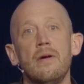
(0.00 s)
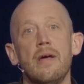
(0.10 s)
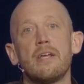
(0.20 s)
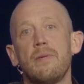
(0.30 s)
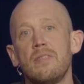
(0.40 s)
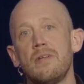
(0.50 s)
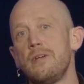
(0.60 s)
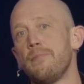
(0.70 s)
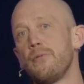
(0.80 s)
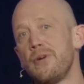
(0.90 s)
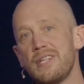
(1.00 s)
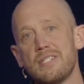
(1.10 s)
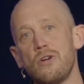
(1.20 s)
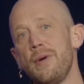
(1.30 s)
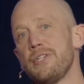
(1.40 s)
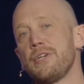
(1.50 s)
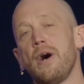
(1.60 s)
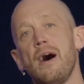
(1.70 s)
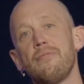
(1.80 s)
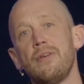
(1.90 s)
It could be your barista who makes your
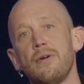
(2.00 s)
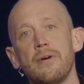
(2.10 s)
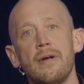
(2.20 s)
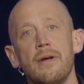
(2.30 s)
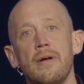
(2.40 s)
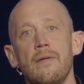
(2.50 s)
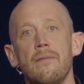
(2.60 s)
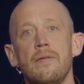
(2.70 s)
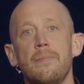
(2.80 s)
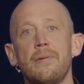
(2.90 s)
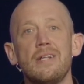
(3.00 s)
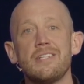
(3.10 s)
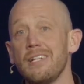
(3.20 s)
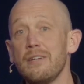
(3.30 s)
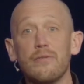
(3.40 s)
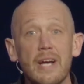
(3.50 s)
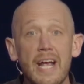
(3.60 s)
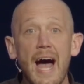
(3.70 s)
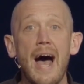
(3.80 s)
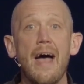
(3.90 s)
coffee, or your pizza delivery
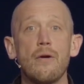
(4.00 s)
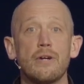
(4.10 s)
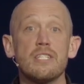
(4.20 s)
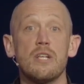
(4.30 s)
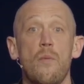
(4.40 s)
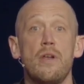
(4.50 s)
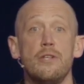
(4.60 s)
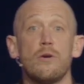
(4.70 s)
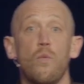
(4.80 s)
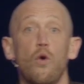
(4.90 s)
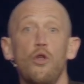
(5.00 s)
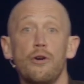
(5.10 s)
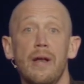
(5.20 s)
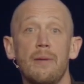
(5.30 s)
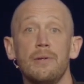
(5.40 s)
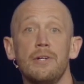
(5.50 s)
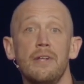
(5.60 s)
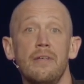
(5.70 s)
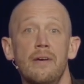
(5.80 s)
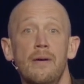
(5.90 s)
guy, or just someone in your world or
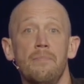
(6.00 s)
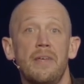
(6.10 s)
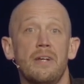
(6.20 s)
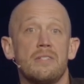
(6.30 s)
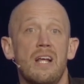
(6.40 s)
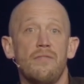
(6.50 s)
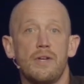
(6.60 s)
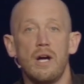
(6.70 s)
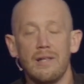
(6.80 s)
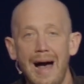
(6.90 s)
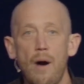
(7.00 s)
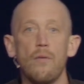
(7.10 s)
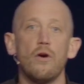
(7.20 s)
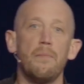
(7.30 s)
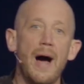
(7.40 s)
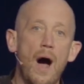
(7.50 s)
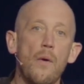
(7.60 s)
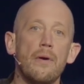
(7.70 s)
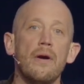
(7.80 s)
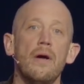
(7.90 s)
neighborhood that doesn't have the clout or
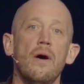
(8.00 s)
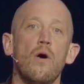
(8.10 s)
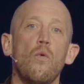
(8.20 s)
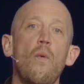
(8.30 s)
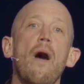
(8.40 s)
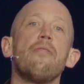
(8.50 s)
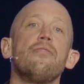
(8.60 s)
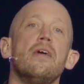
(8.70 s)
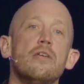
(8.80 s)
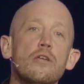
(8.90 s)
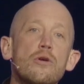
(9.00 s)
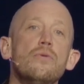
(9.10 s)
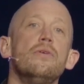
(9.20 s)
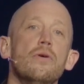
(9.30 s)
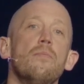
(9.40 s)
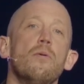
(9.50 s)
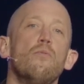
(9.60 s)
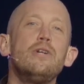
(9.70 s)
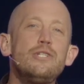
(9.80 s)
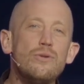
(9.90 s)
power or wealth that you do. But
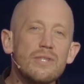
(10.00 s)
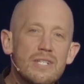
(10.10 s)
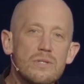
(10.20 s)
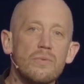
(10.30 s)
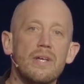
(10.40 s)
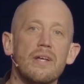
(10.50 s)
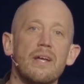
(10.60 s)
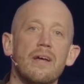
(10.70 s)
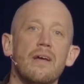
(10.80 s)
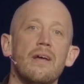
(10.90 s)
would you this week